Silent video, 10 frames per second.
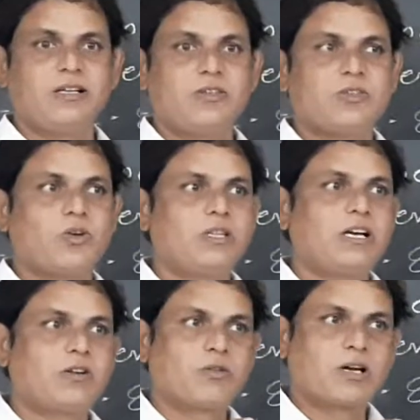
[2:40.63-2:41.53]
So
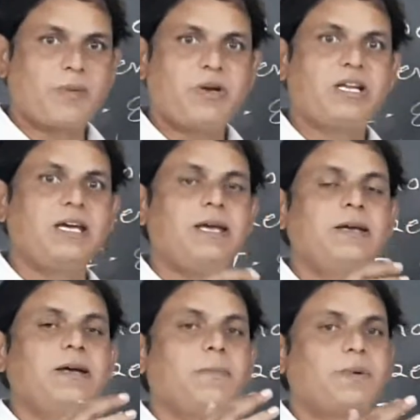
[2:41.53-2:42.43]
that
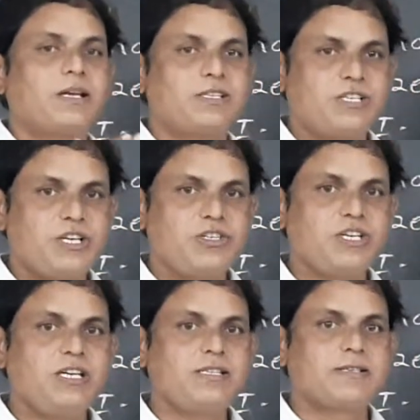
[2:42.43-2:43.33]
committee president
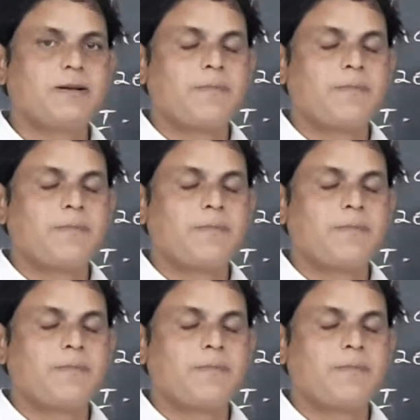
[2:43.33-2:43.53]
is